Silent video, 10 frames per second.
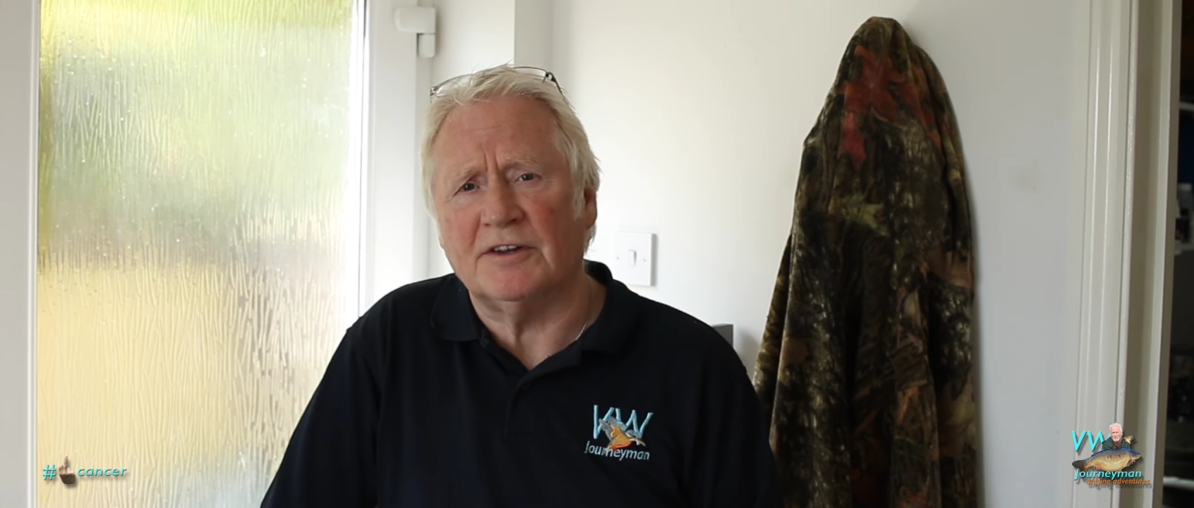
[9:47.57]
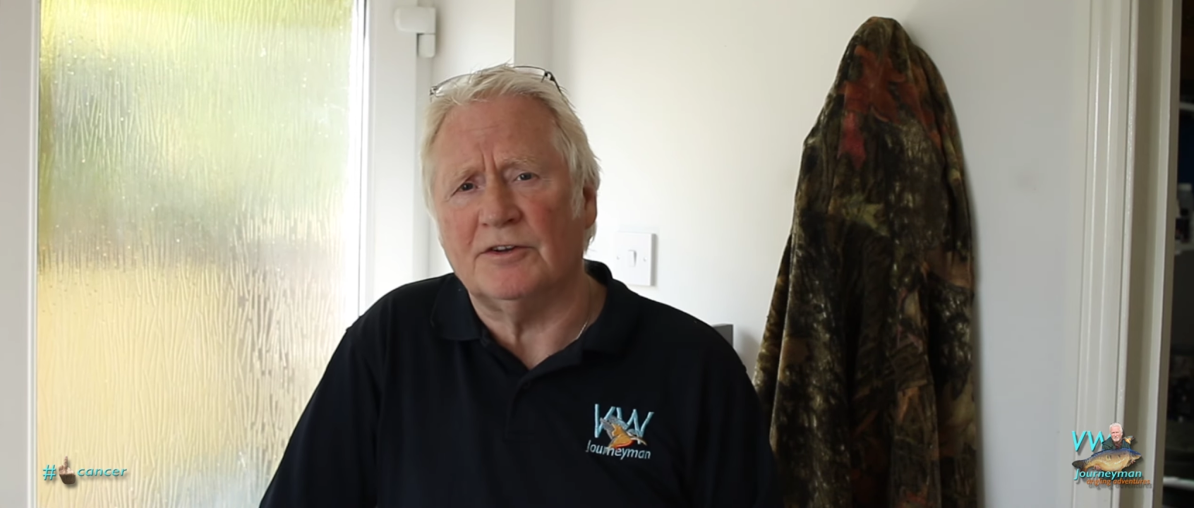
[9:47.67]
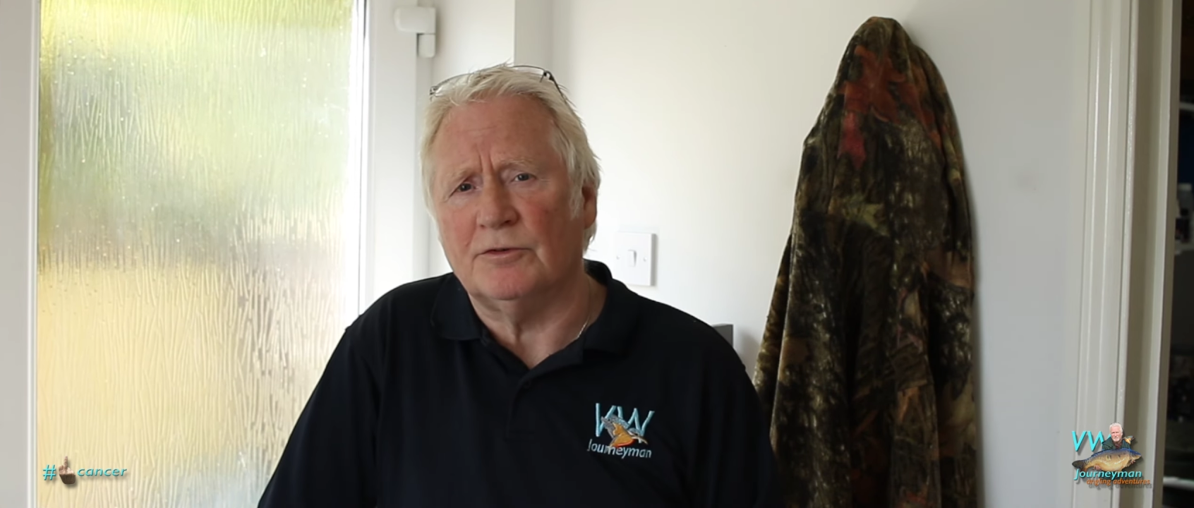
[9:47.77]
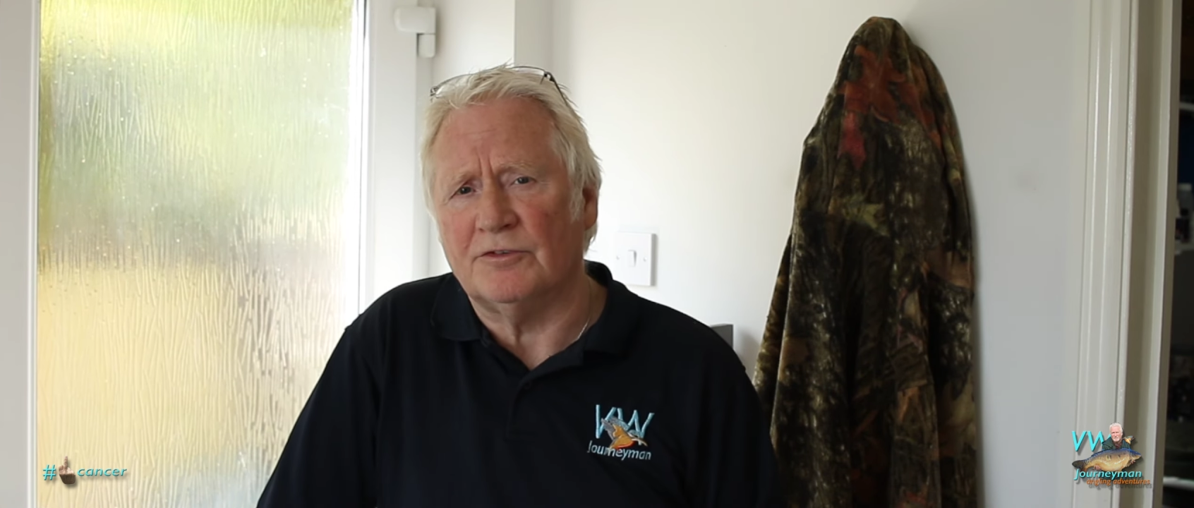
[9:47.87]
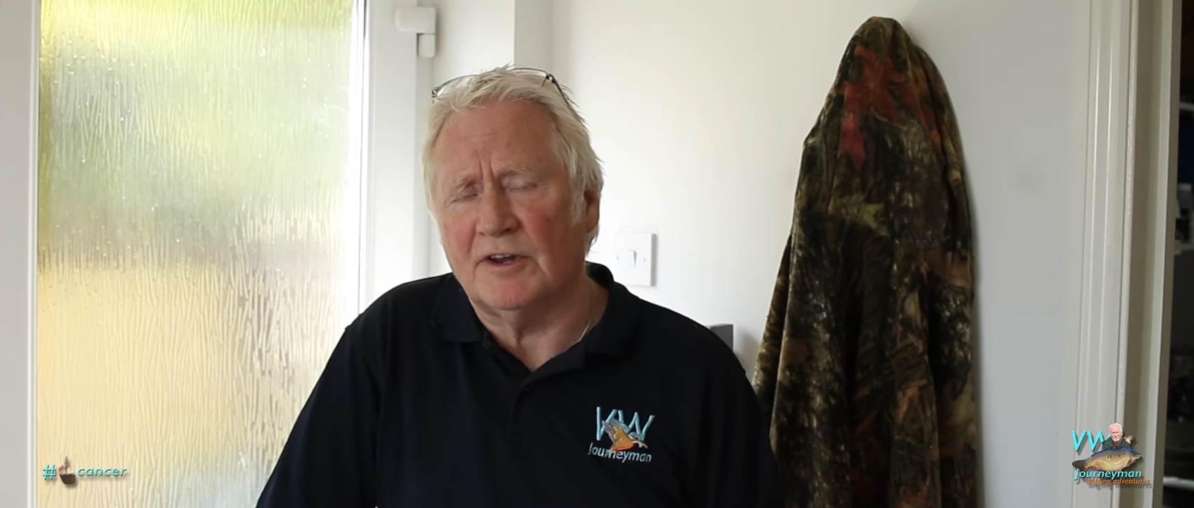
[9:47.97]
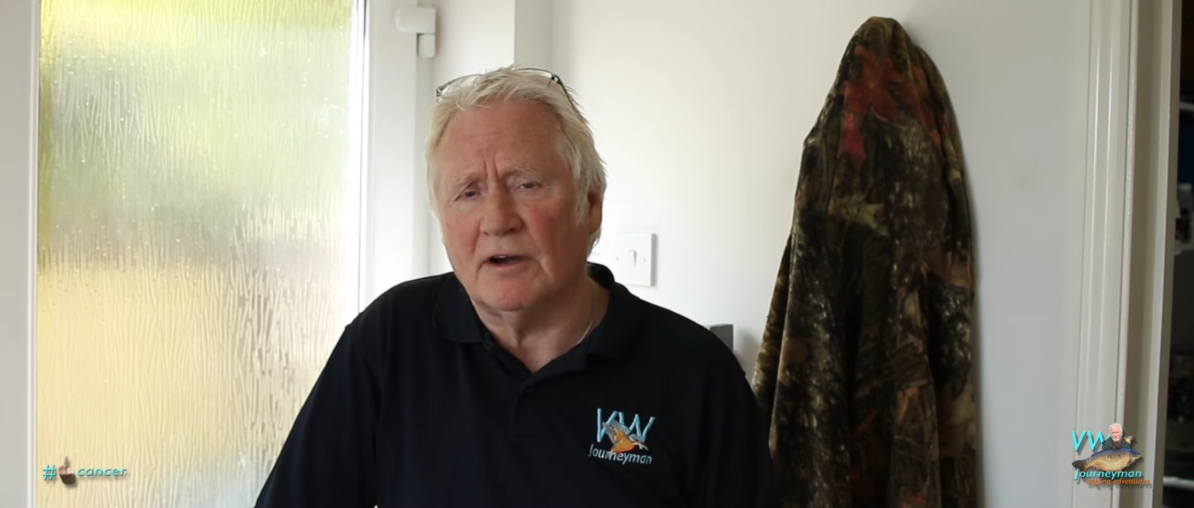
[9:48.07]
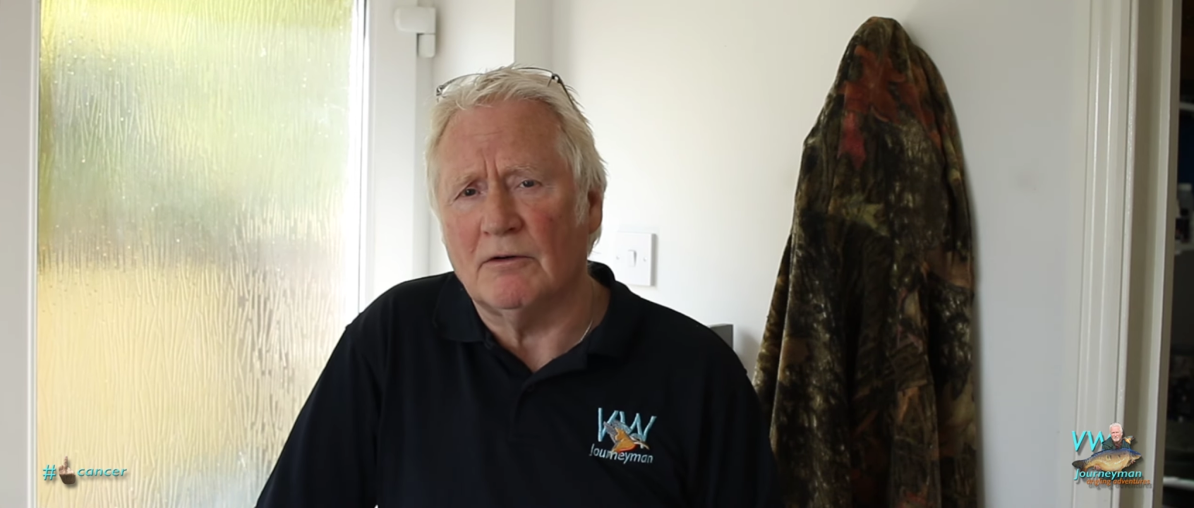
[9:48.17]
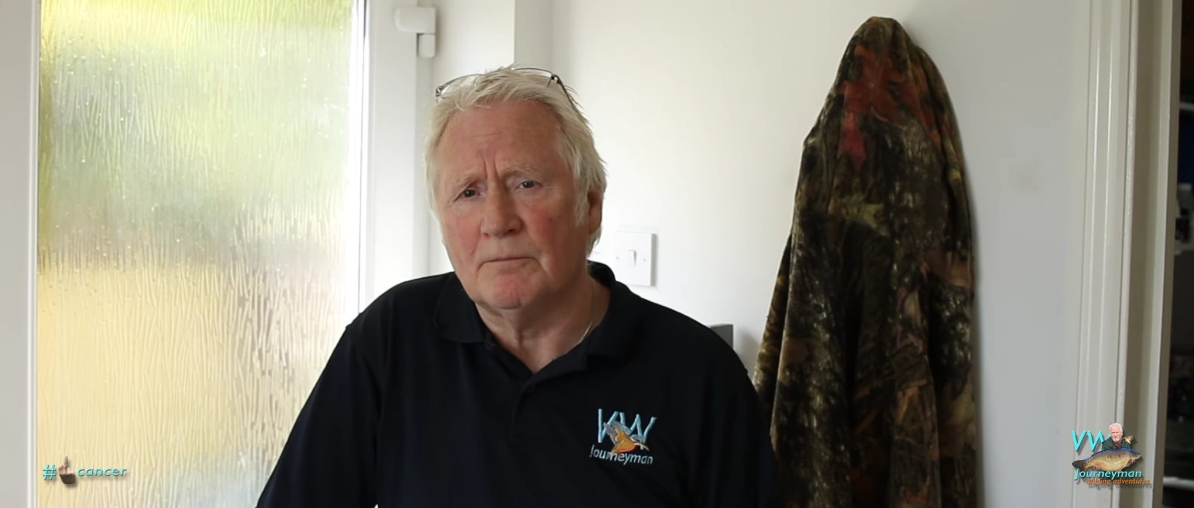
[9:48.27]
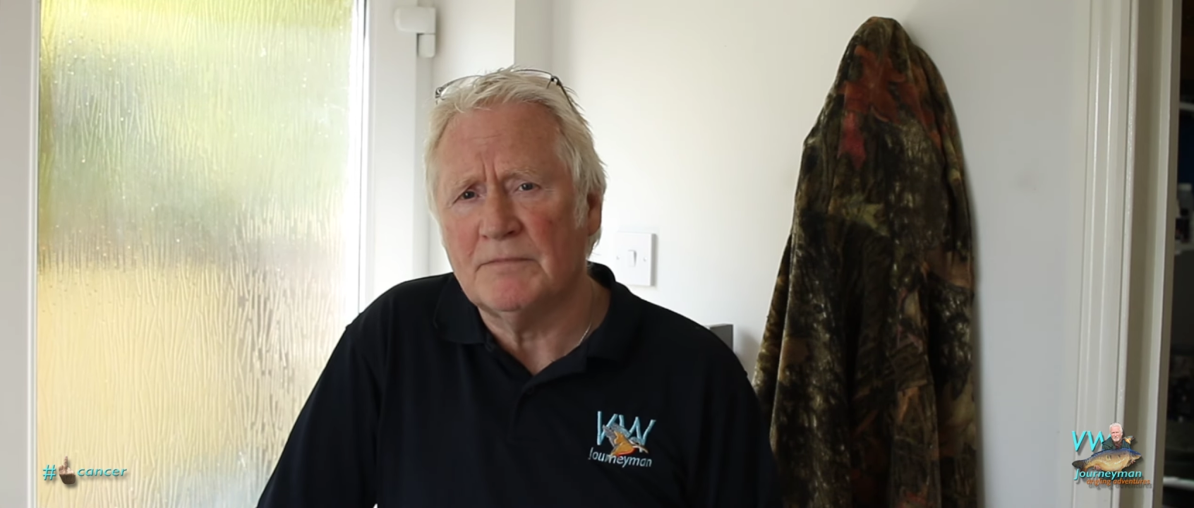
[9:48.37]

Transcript: to use now.